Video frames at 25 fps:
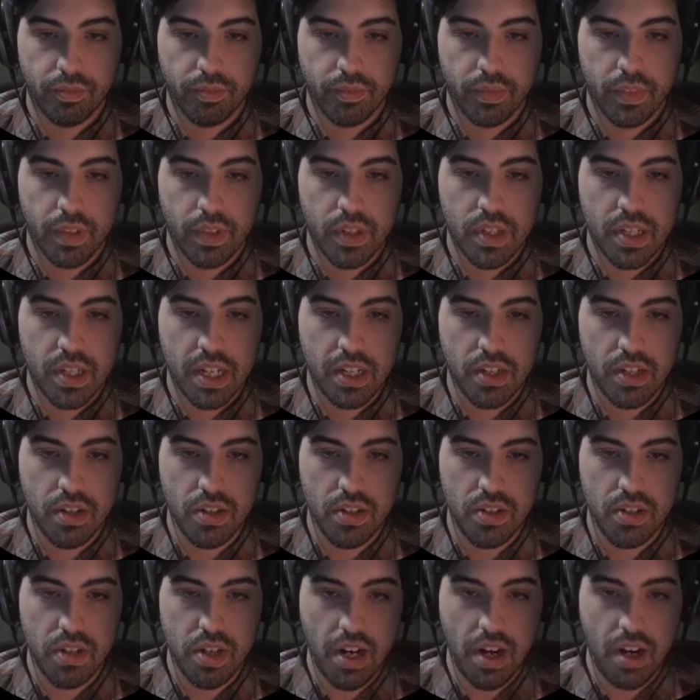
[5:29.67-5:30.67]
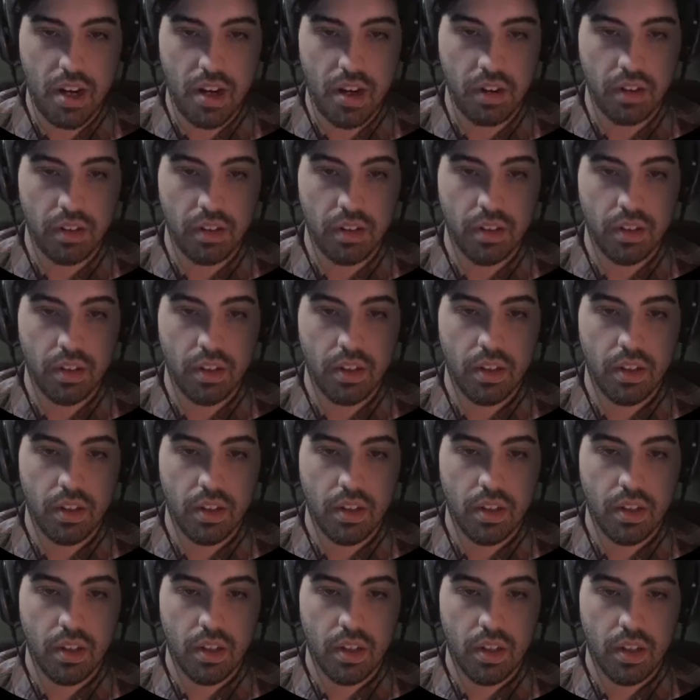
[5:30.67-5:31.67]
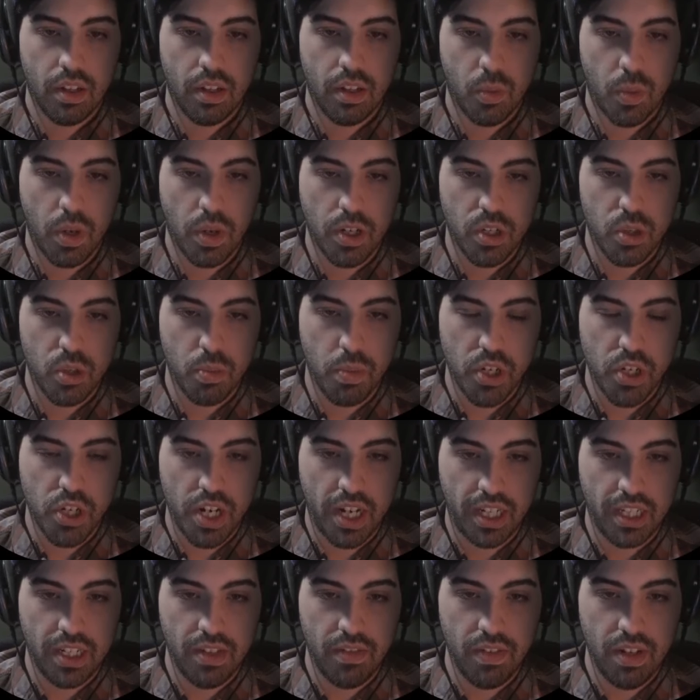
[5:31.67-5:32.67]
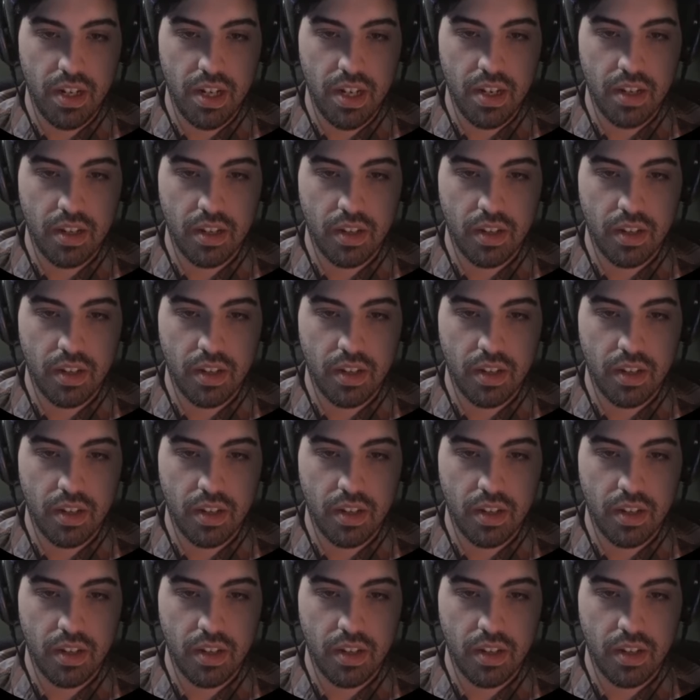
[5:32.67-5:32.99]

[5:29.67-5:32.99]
Let's get to a stair. Don't want too much activity.